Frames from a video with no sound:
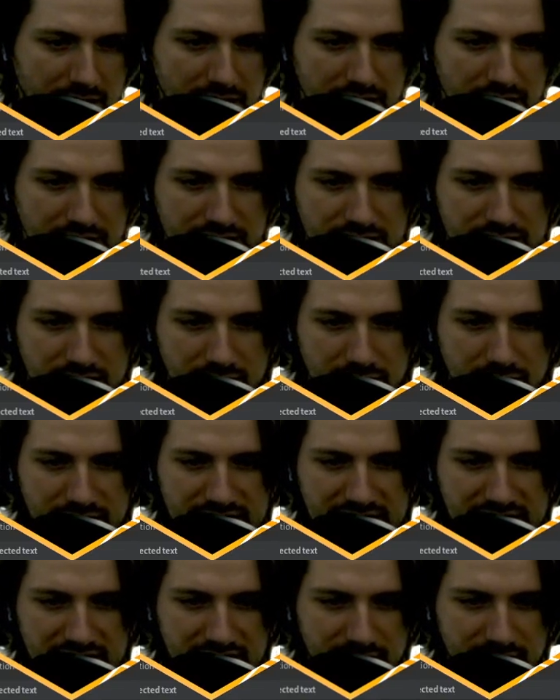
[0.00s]
So we'll
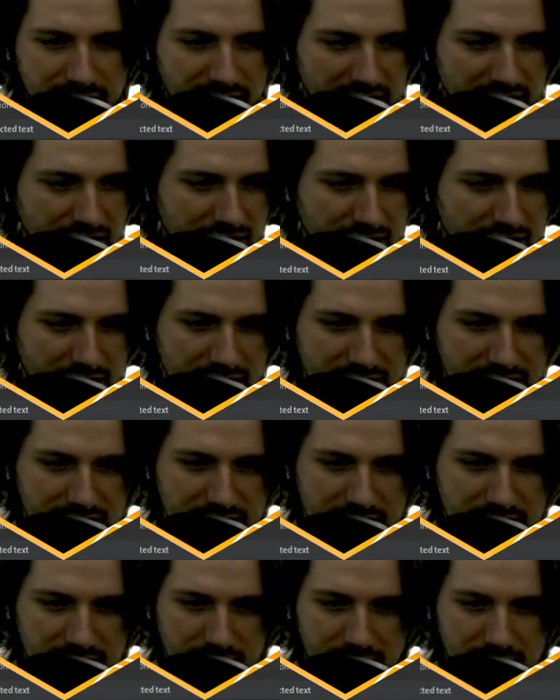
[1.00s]
set the failure
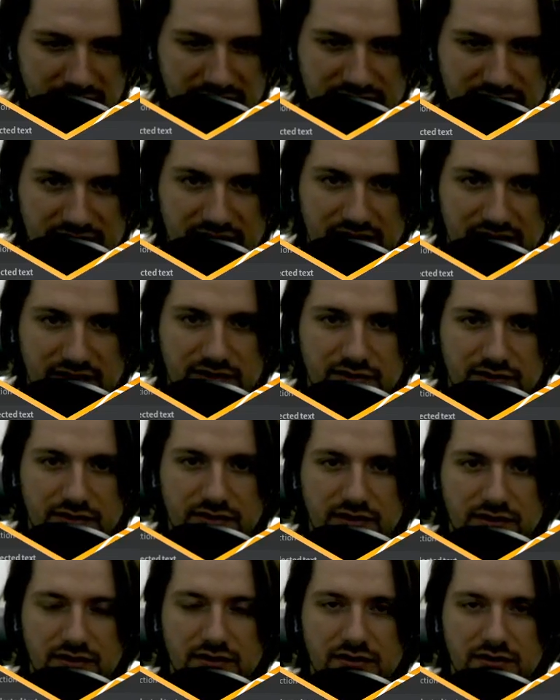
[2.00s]
to the message,
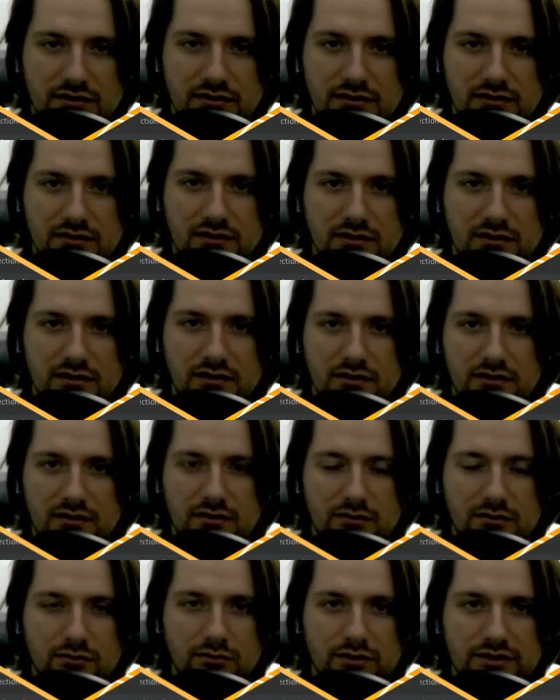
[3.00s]

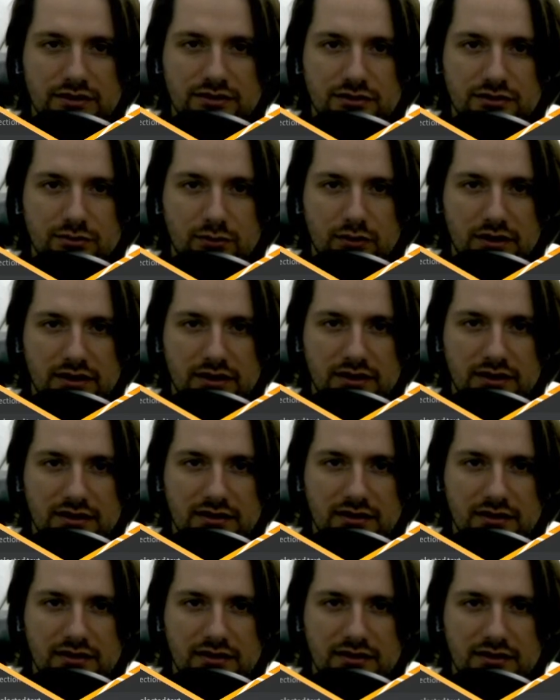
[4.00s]
which
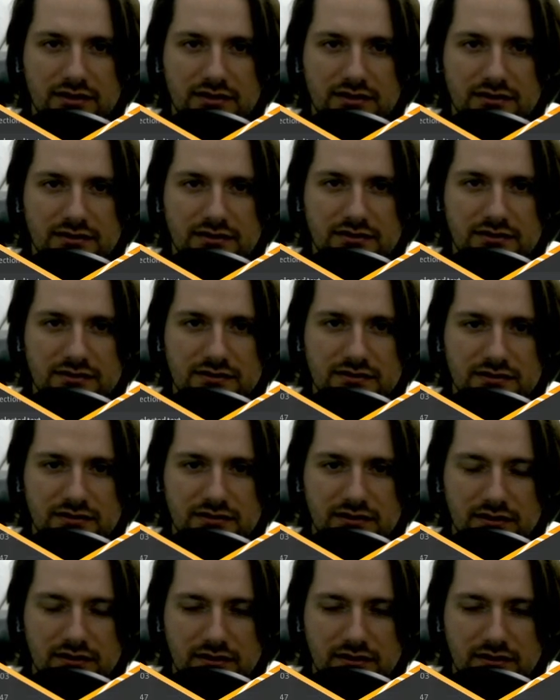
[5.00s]
was